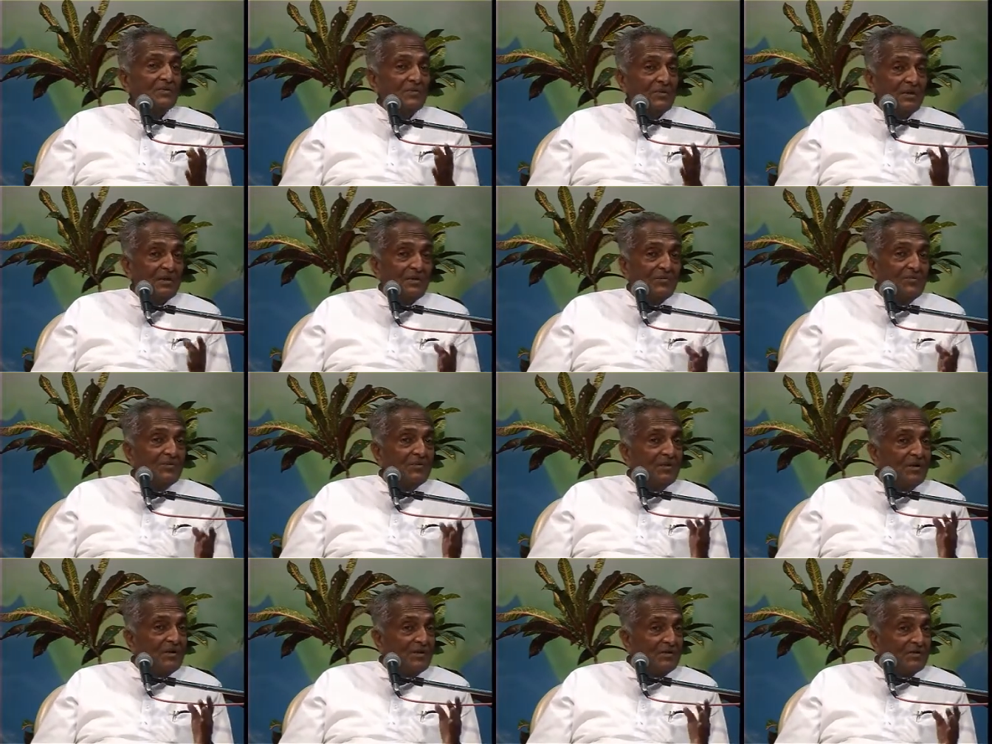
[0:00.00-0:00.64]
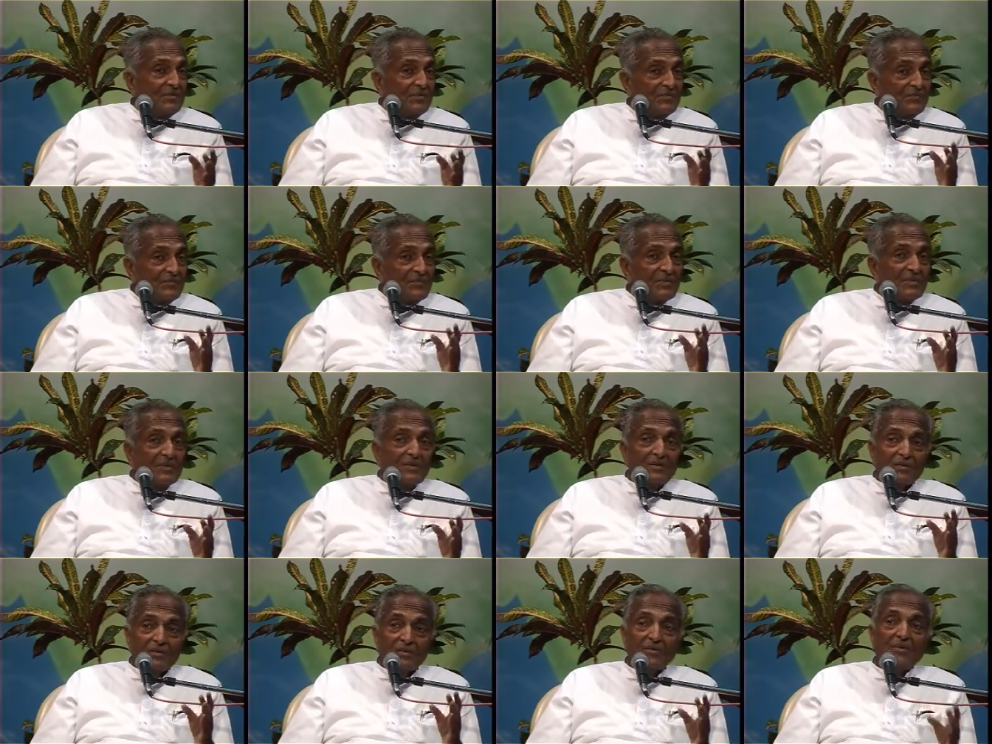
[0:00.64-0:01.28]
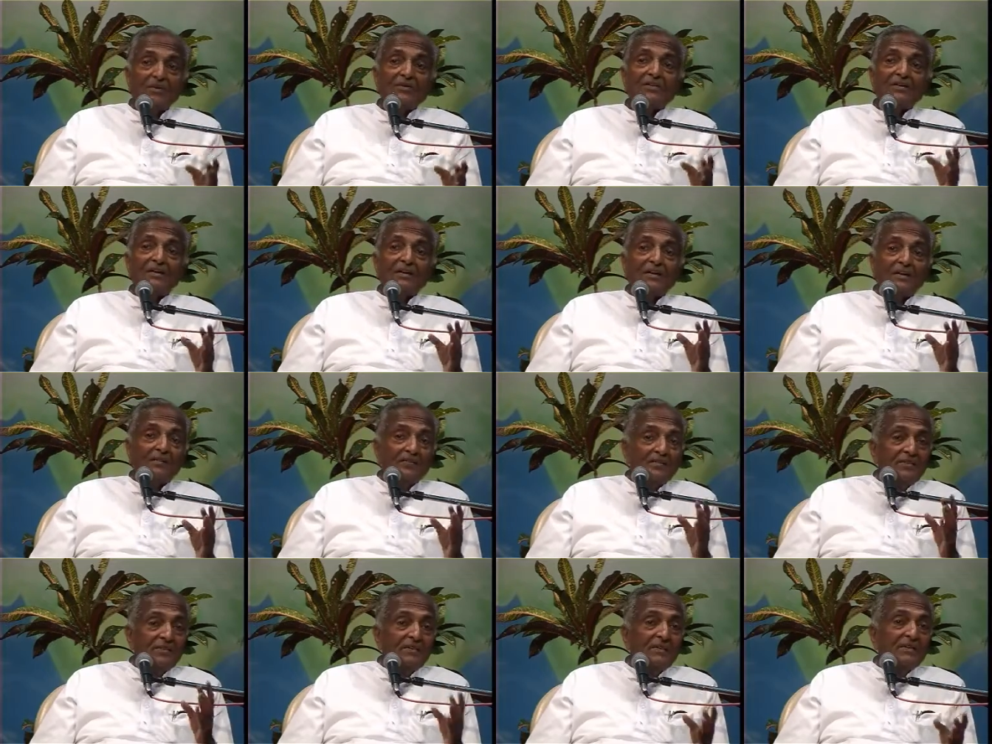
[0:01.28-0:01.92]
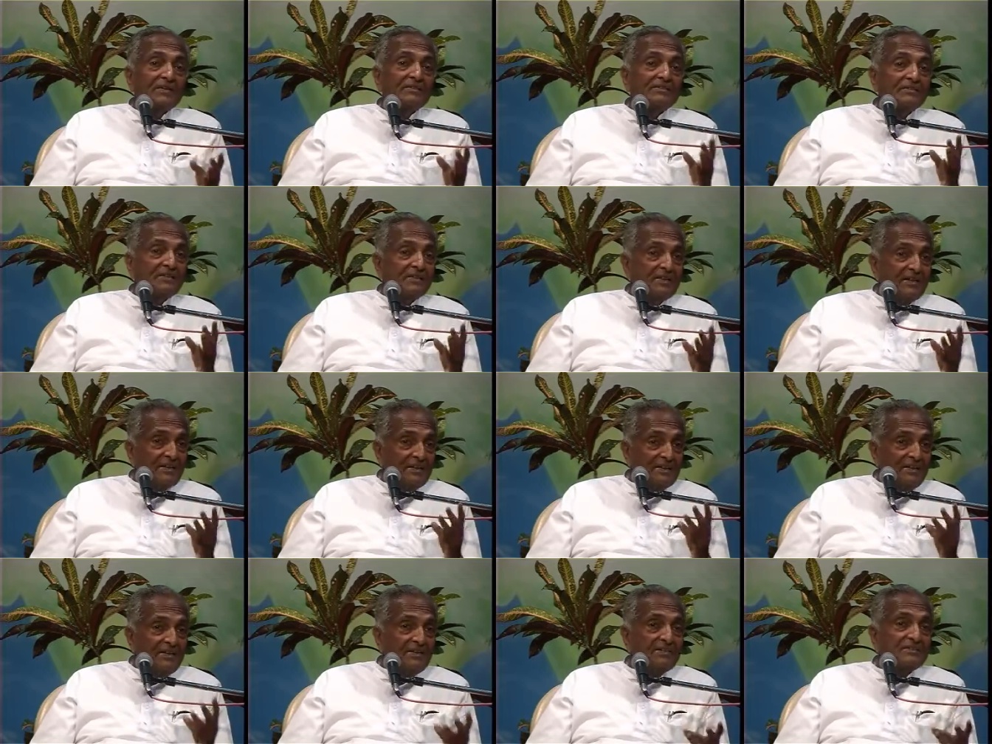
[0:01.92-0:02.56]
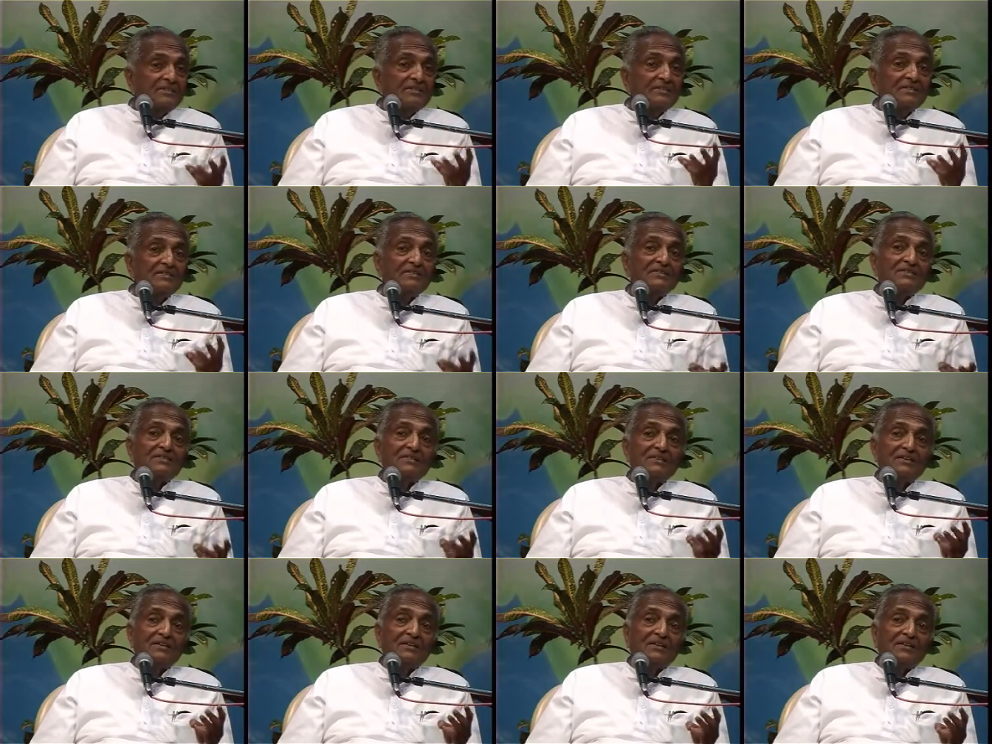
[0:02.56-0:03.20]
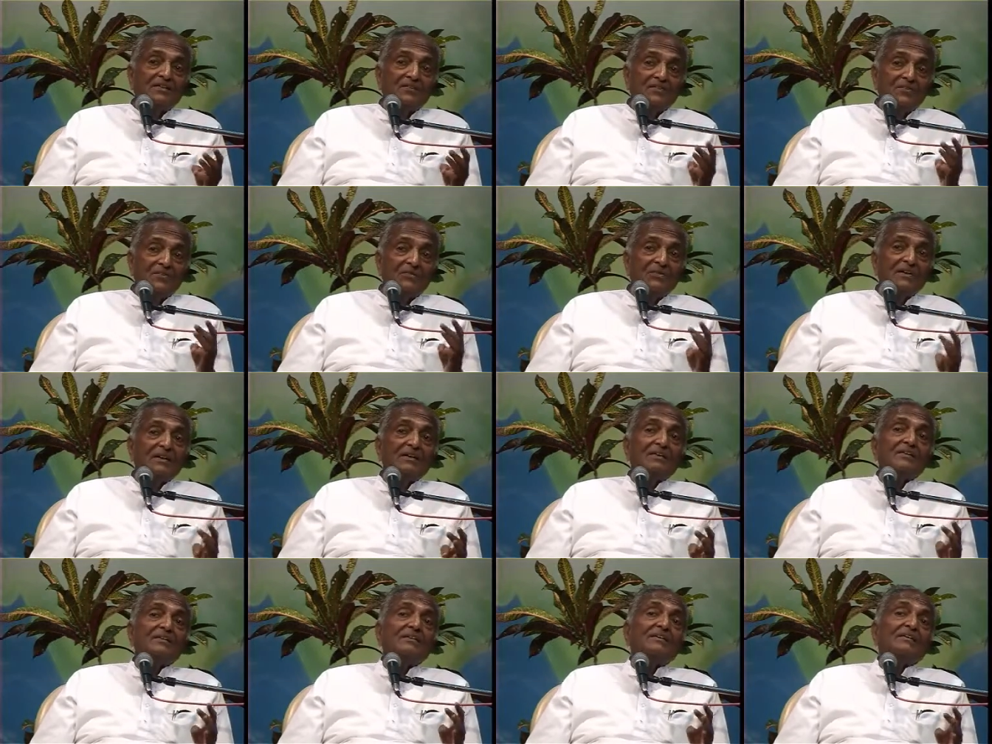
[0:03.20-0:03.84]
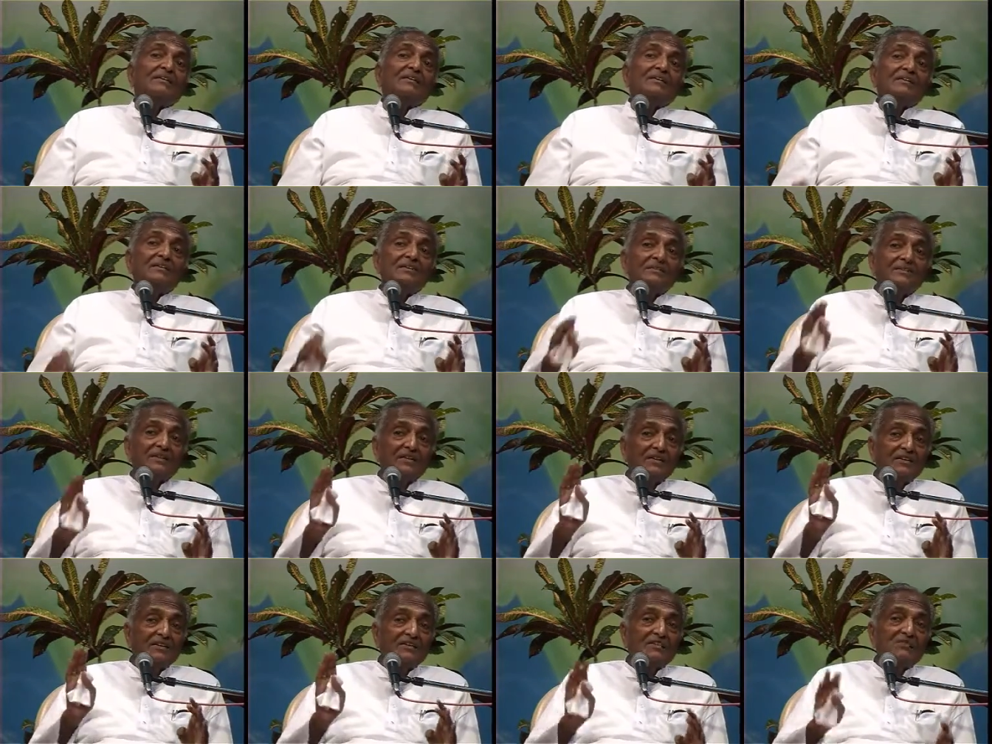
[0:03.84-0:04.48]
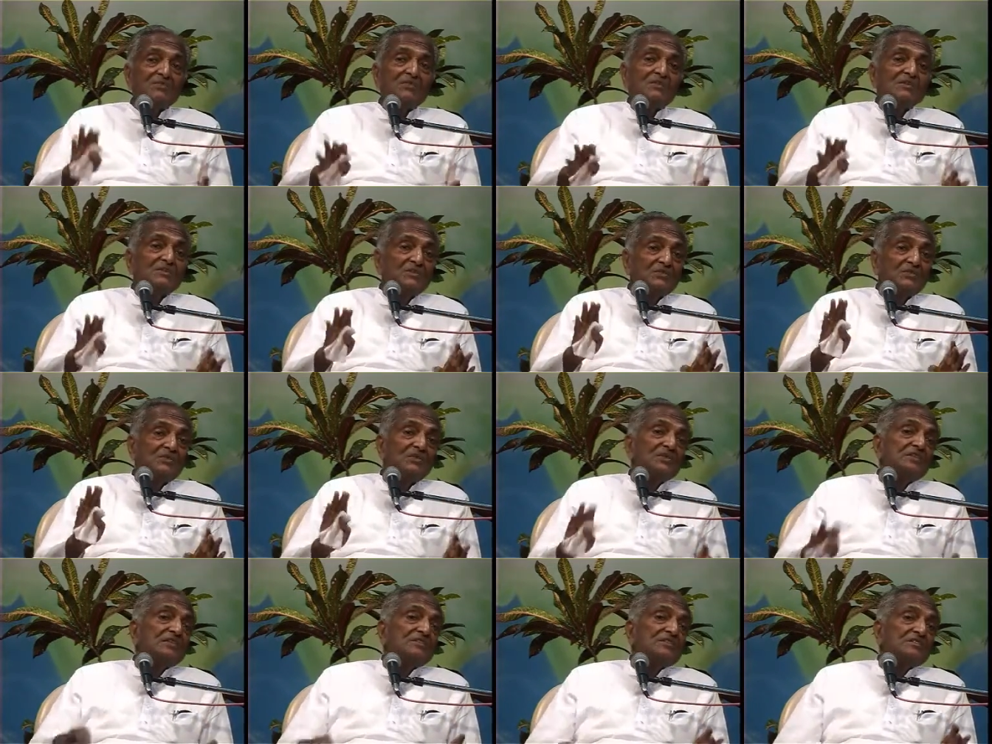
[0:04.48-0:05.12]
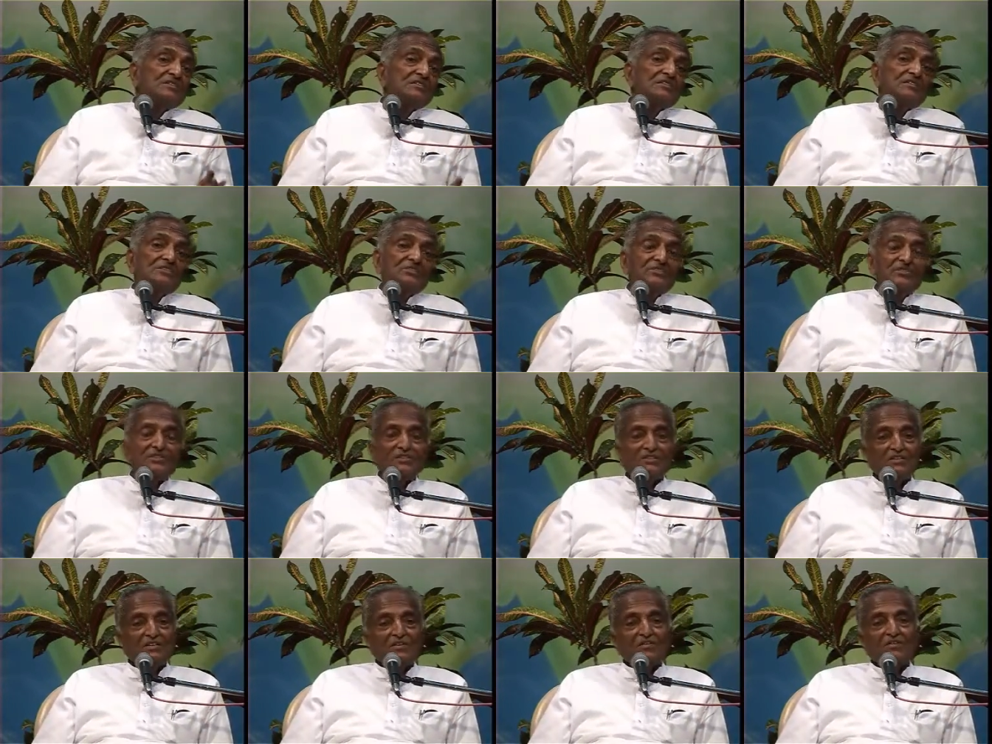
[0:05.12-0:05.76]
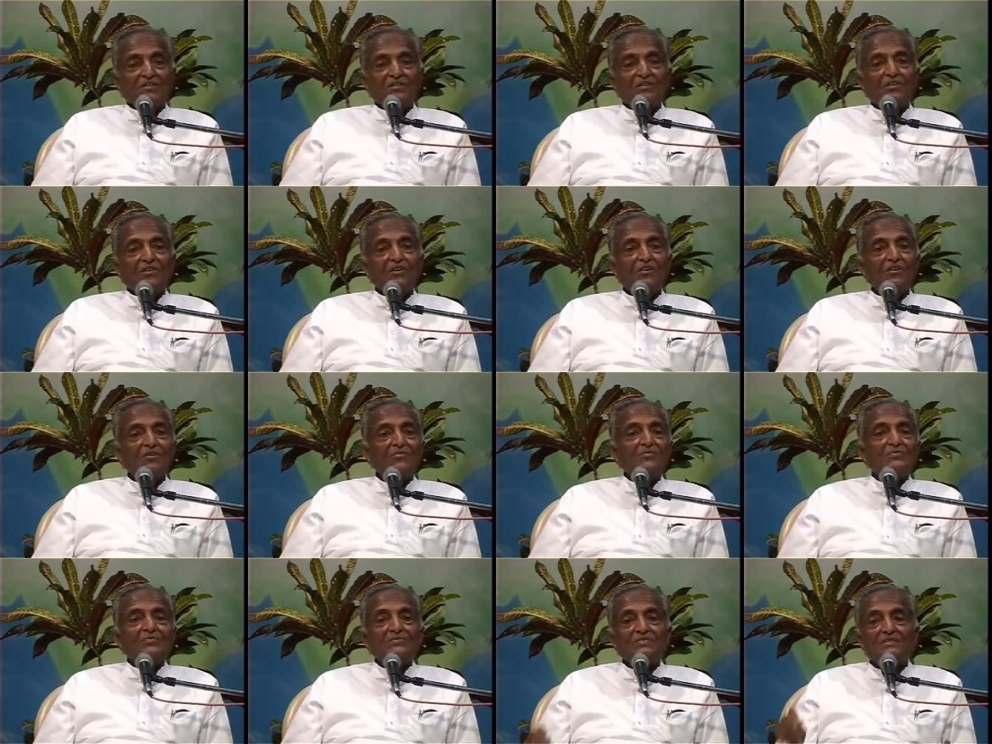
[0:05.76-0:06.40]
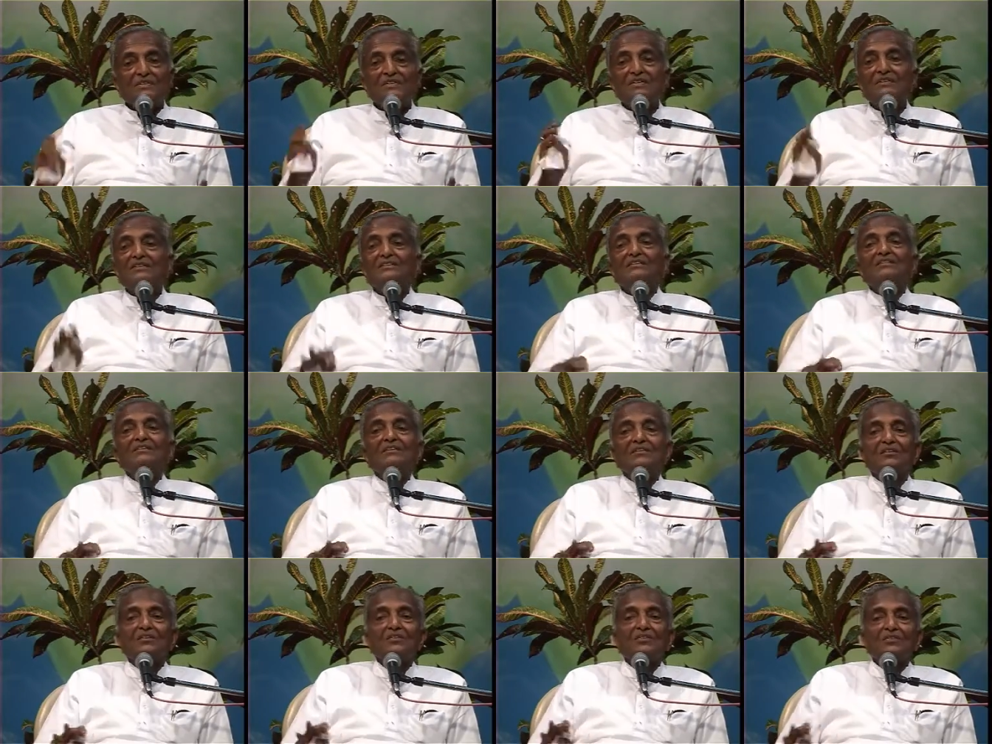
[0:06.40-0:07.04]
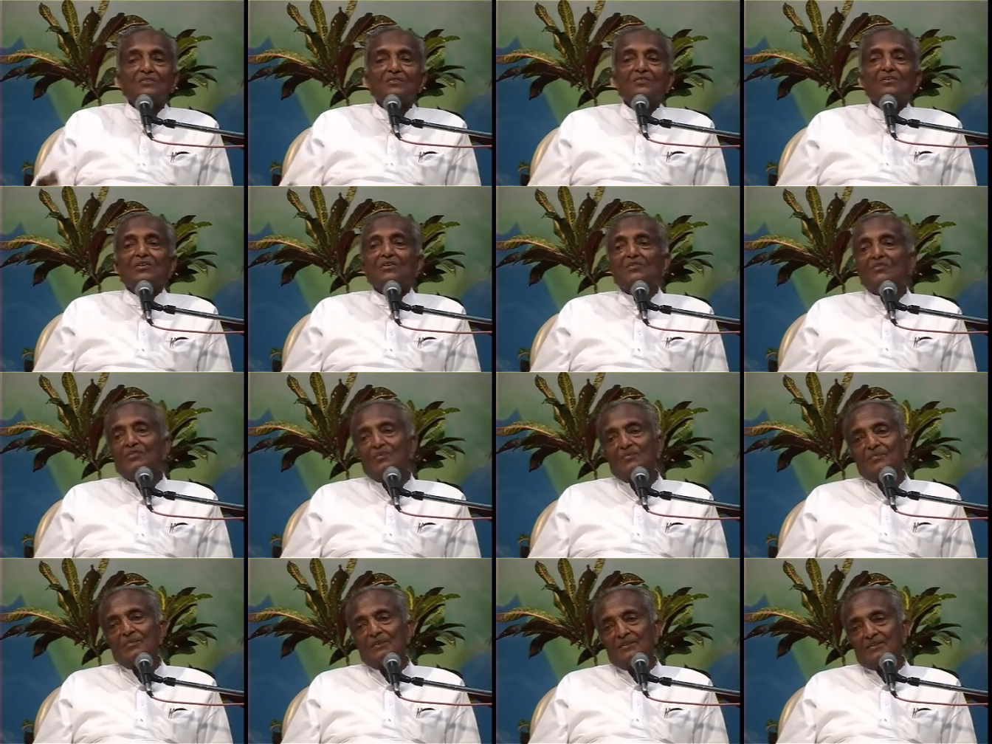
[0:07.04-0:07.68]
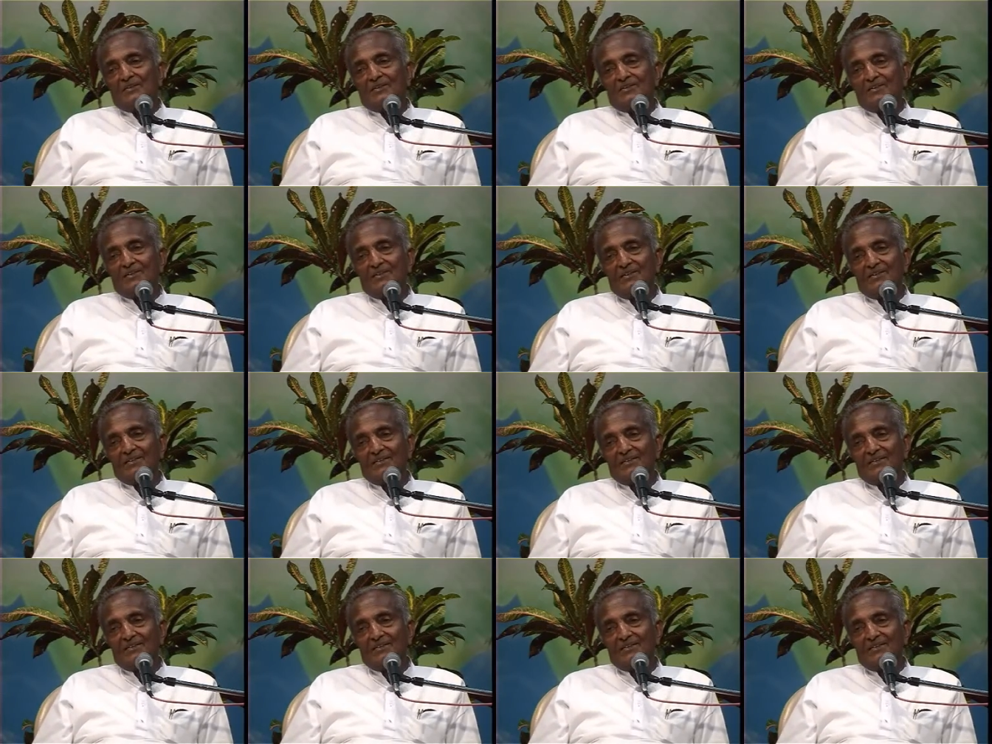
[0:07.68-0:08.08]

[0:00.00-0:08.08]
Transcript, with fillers: have you got even any instance where that is specific reservation of seats for women.